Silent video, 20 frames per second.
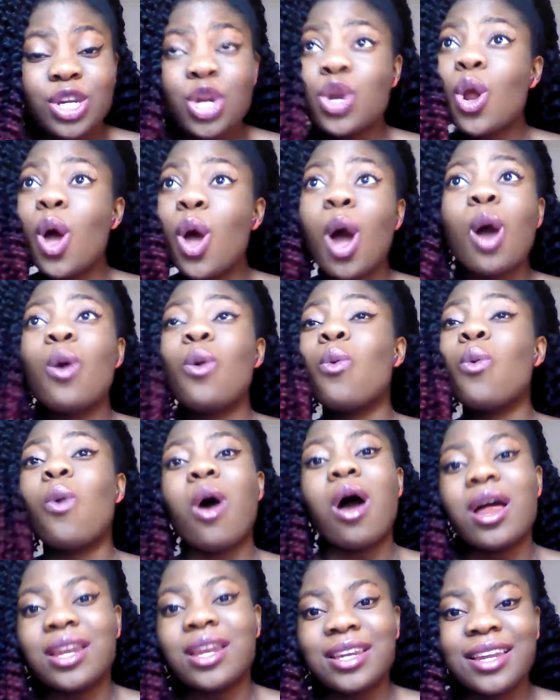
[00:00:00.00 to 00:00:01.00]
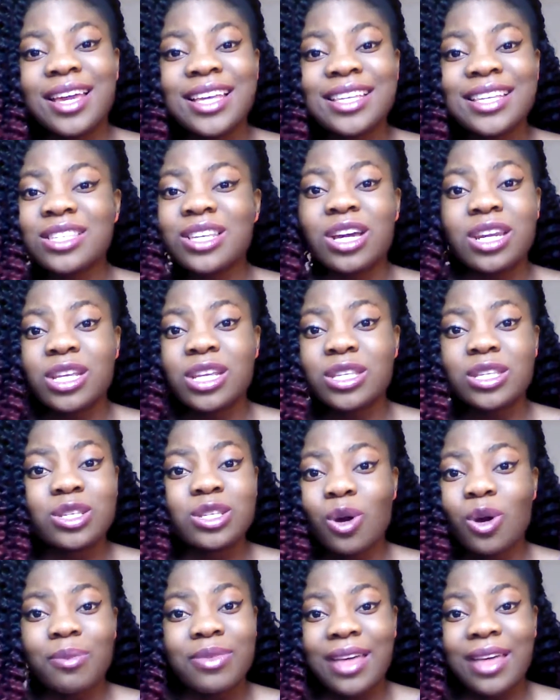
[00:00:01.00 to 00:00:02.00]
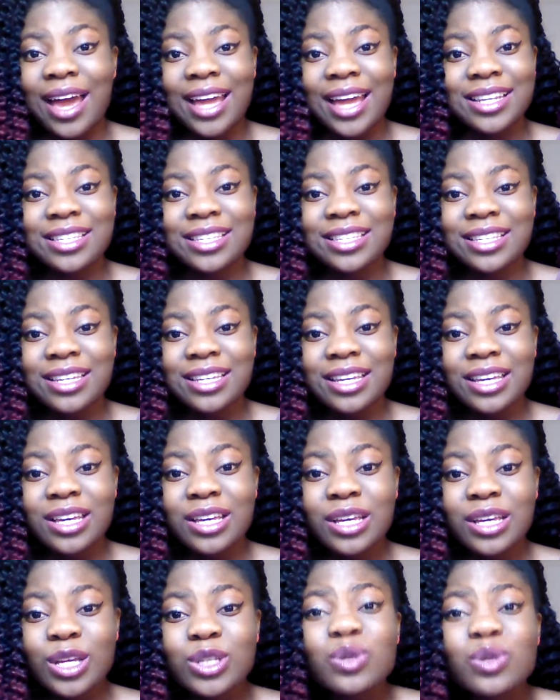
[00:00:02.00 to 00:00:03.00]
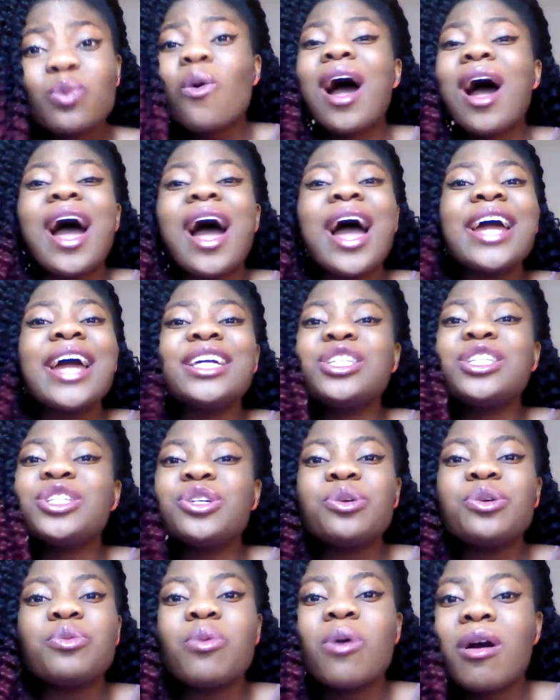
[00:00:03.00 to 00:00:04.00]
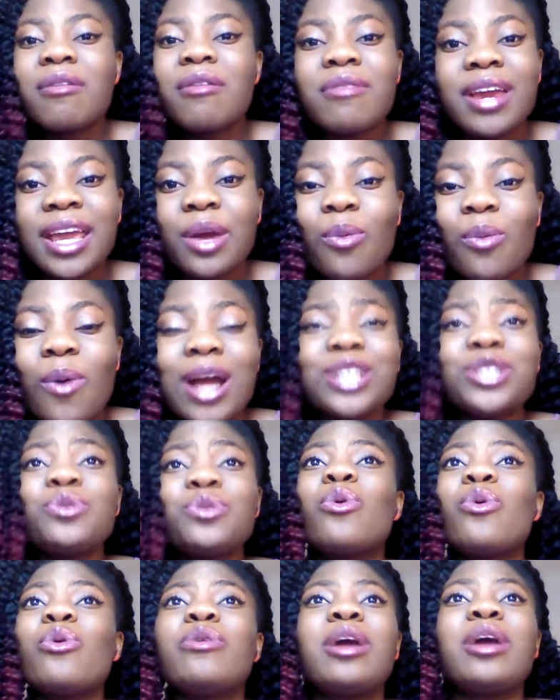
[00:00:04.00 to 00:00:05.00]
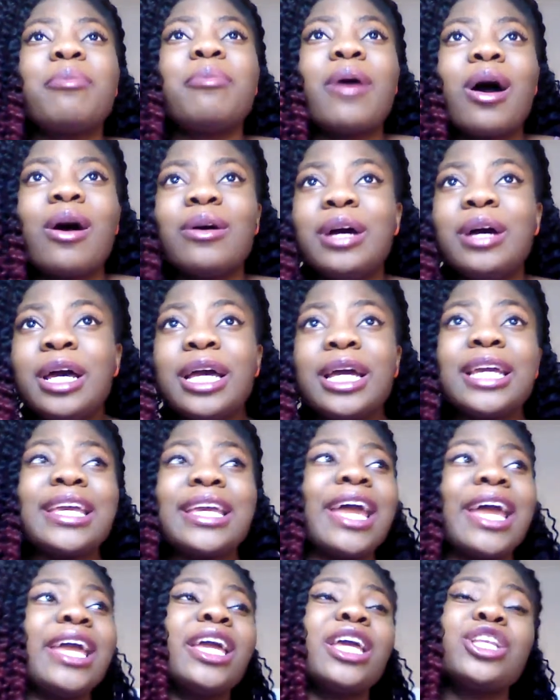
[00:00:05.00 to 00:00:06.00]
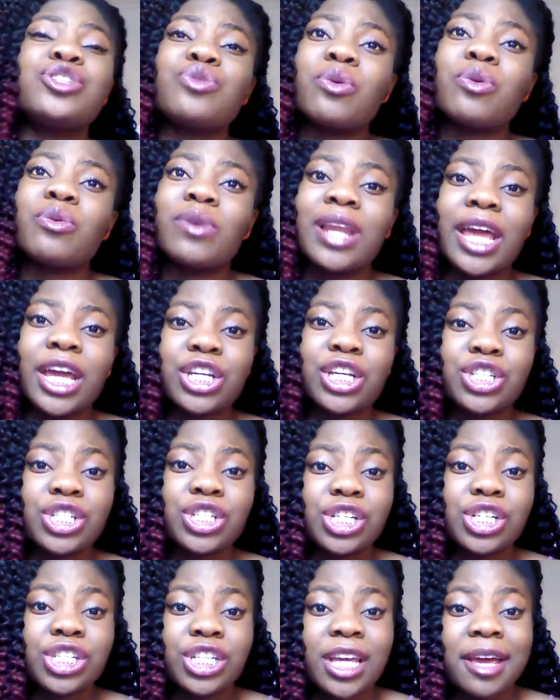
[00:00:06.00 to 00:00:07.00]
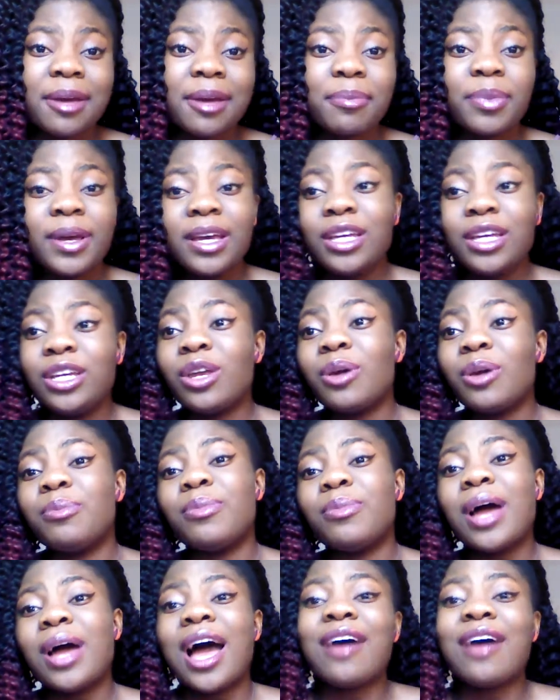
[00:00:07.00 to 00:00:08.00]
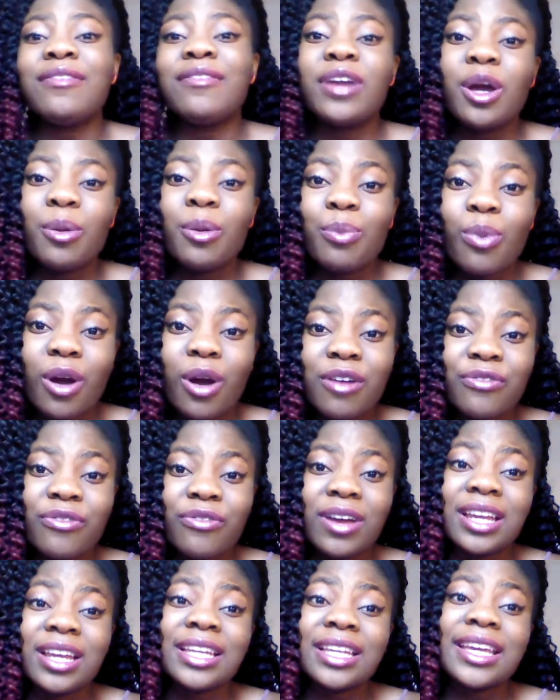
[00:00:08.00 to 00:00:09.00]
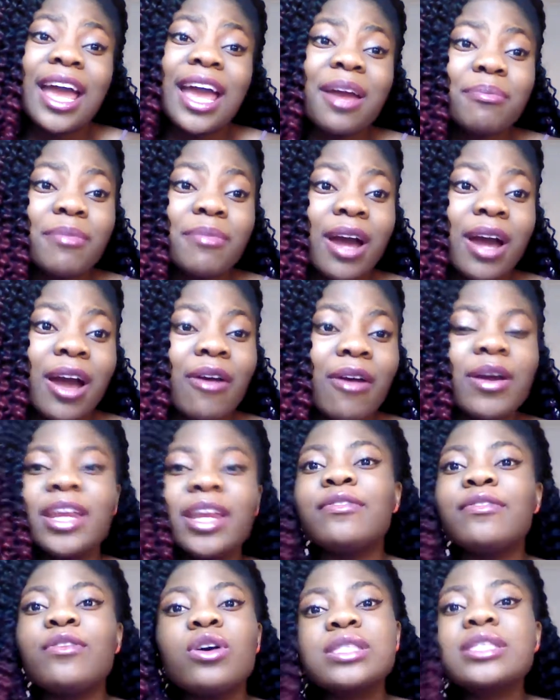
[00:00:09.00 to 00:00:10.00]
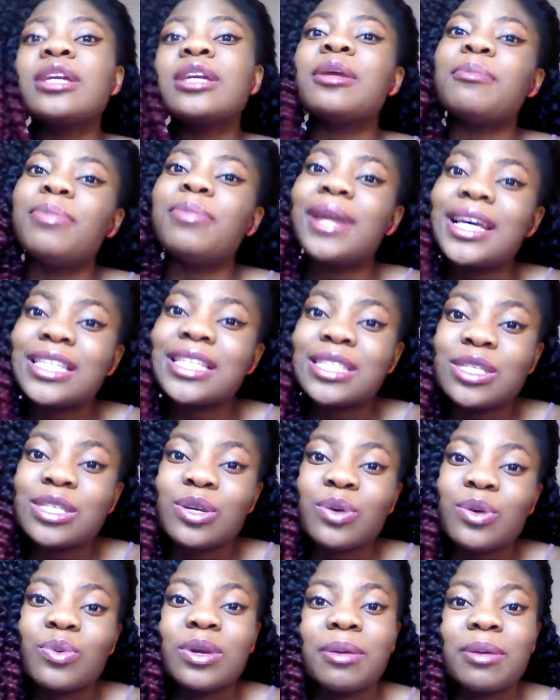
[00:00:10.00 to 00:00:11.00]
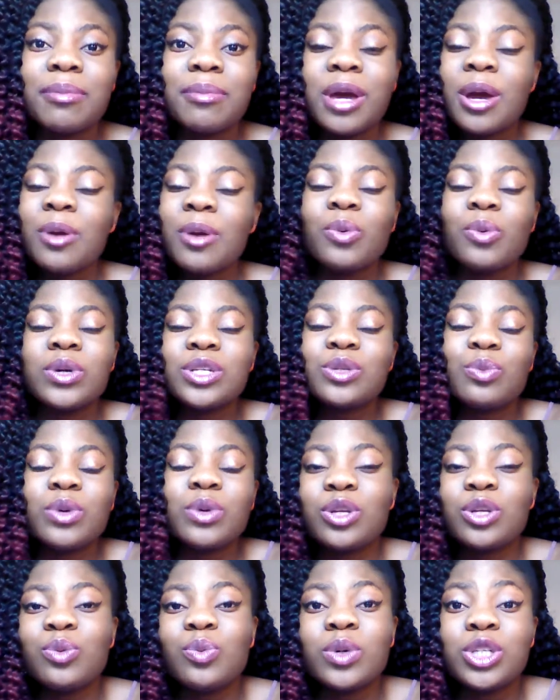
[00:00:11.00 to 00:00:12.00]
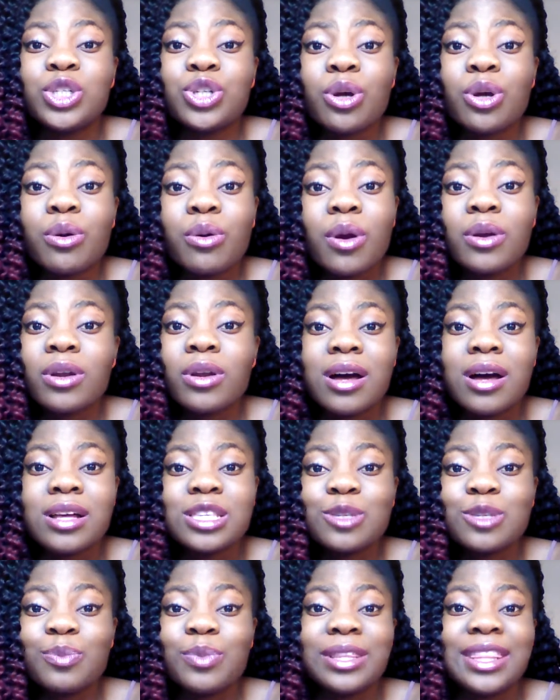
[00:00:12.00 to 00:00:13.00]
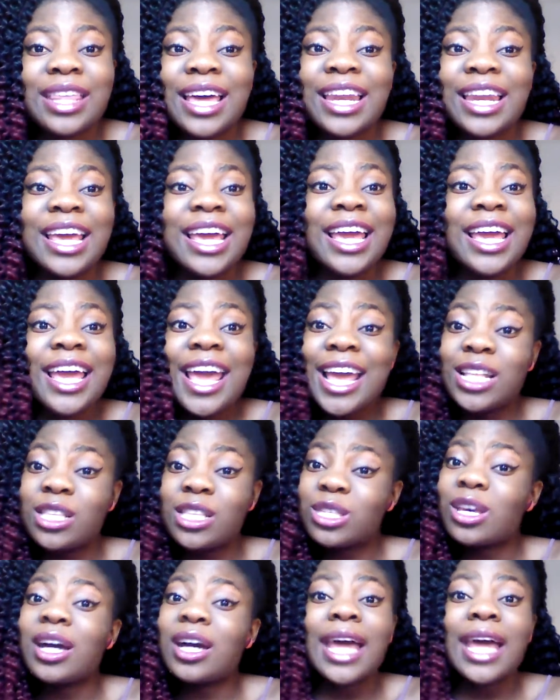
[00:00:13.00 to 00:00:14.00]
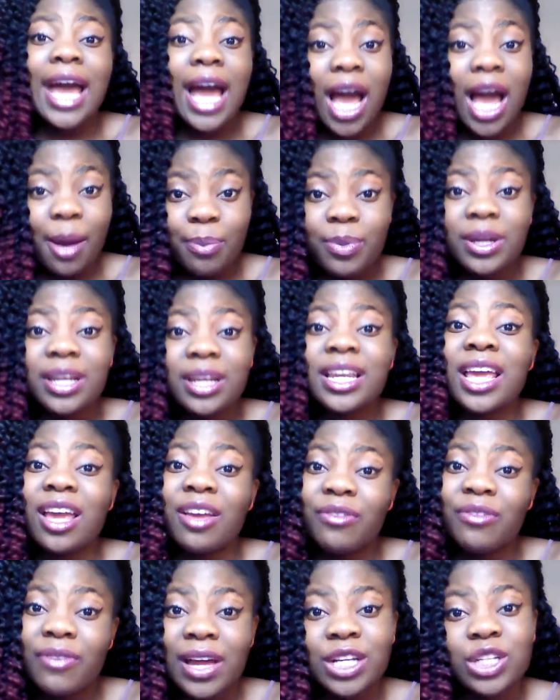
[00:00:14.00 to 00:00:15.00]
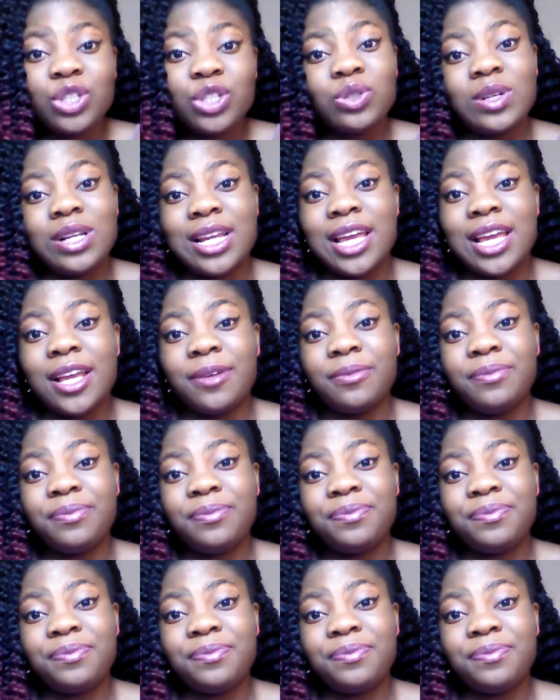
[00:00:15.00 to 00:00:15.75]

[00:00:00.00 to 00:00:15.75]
No one is going to stop that. So why do you worry? Why do you worry about getting into a relationship, you know, having a boyfriend, getting married? If God's going to bless you with your own husband, then it's going to happen eventually.